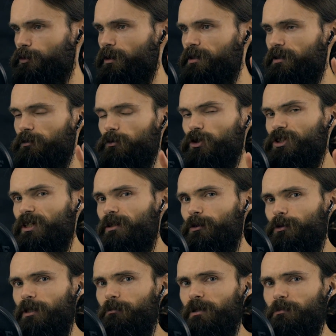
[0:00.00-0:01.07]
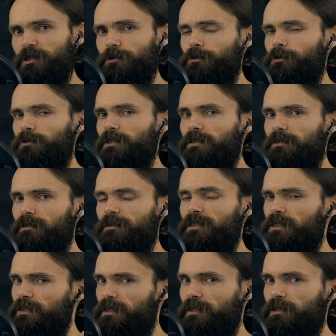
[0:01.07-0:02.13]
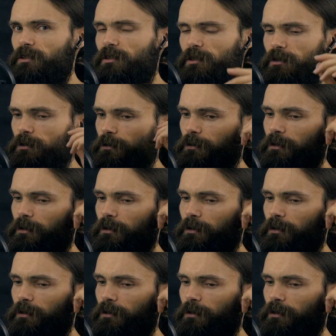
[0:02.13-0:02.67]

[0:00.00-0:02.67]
trying to shadowing. Maybe you know this technique,